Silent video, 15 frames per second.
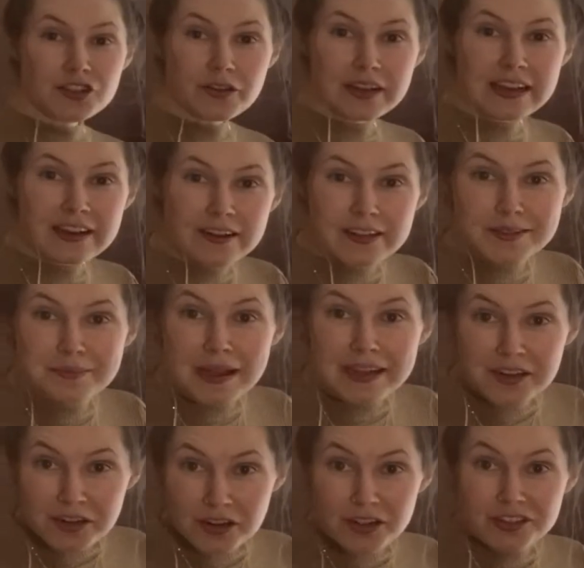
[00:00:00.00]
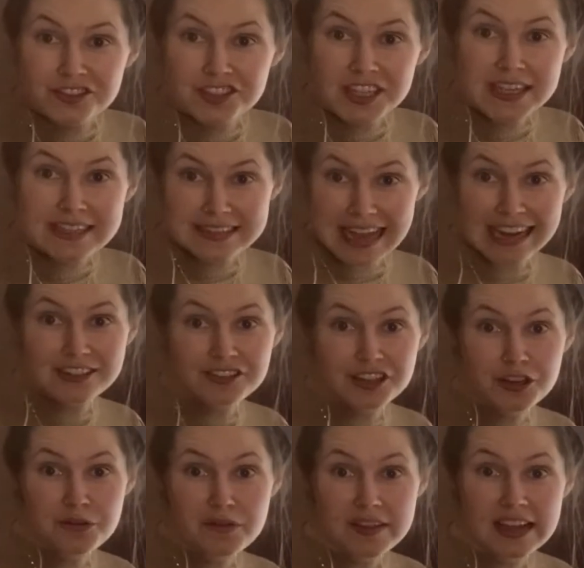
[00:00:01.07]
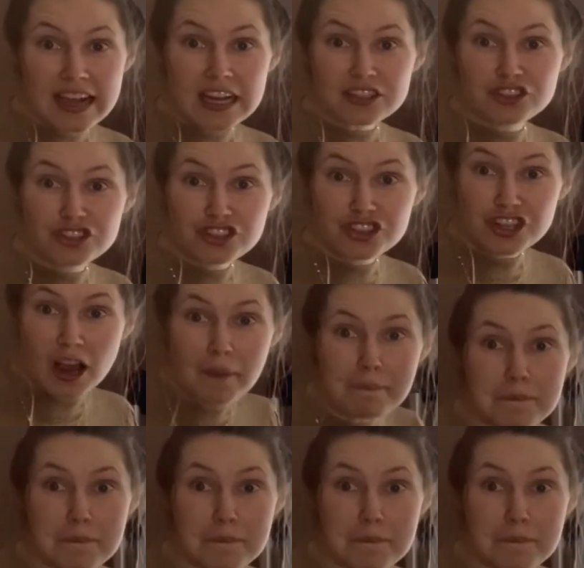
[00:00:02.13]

here's my girl. She is actually using a jump